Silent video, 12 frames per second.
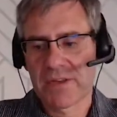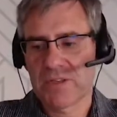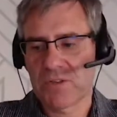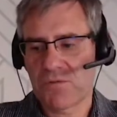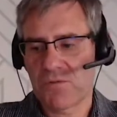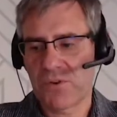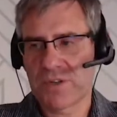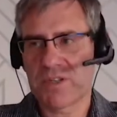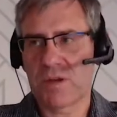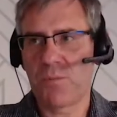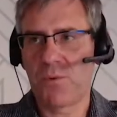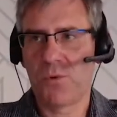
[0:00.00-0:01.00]
So for
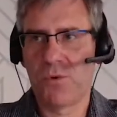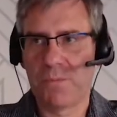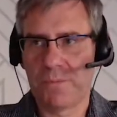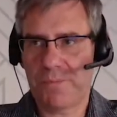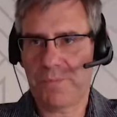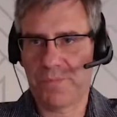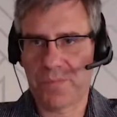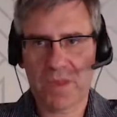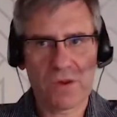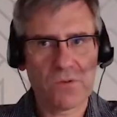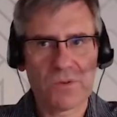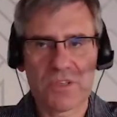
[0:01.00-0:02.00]
example,
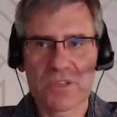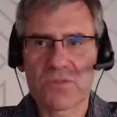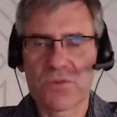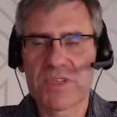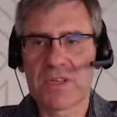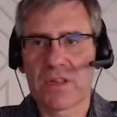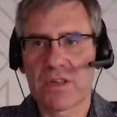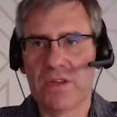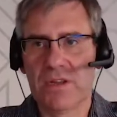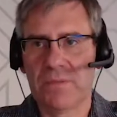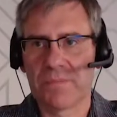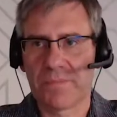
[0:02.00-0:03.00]
just
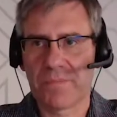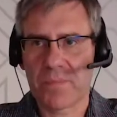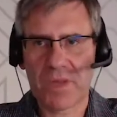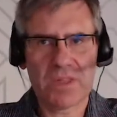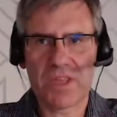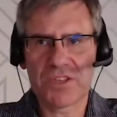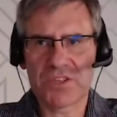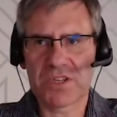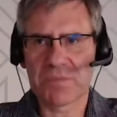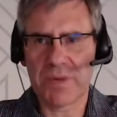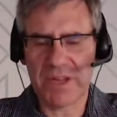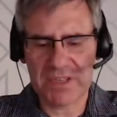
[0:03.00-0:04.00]
recently, but that
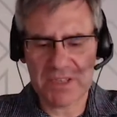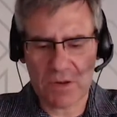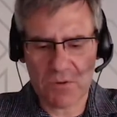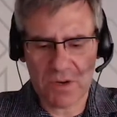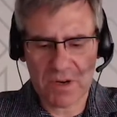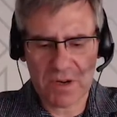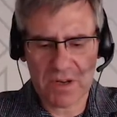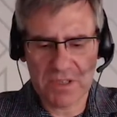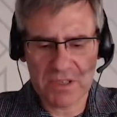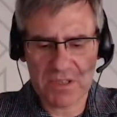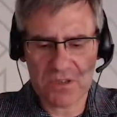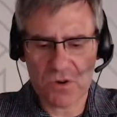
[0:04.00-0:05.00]
just makes our
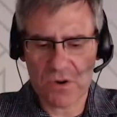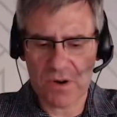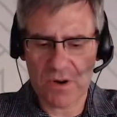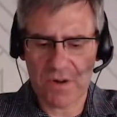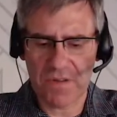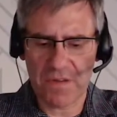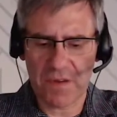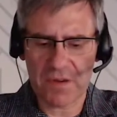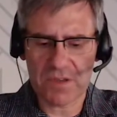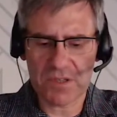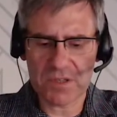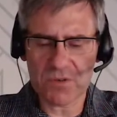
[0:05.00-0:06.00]
case stronger, I think.
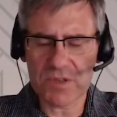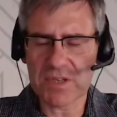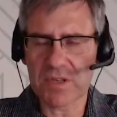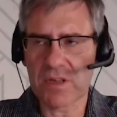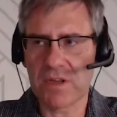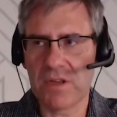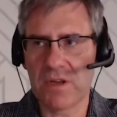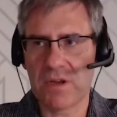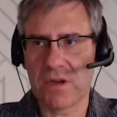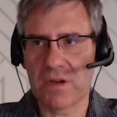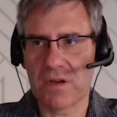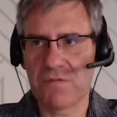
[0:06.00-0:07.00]
Just recently,
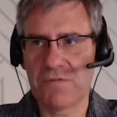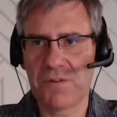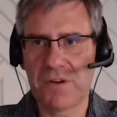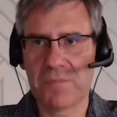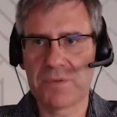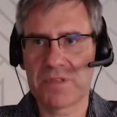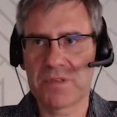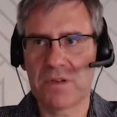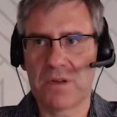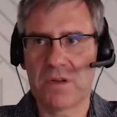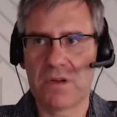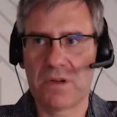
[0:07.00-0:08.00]
Philips
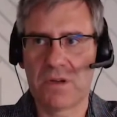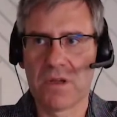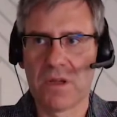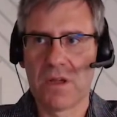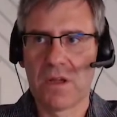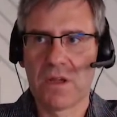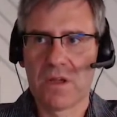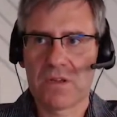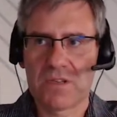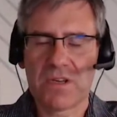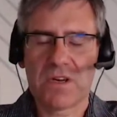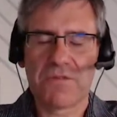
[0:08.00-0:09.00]

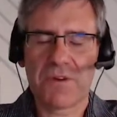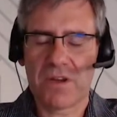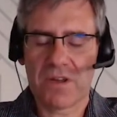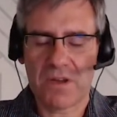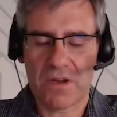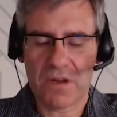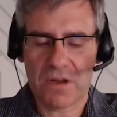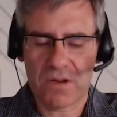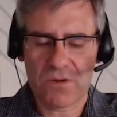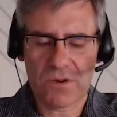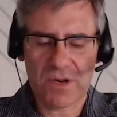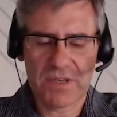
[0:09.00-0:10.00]
Signify
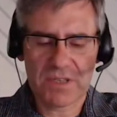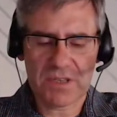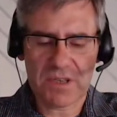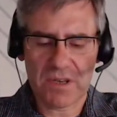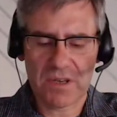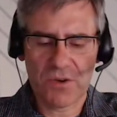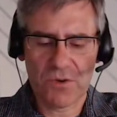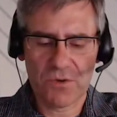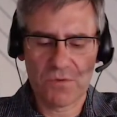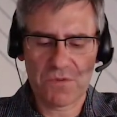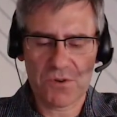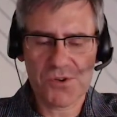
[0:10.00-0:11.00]
released a
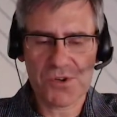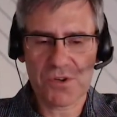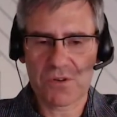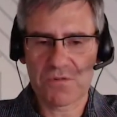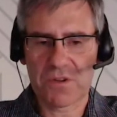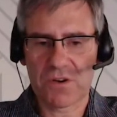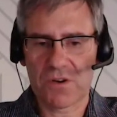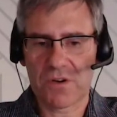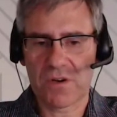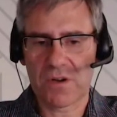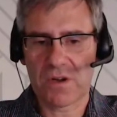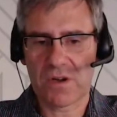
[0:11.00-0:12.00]
new version of their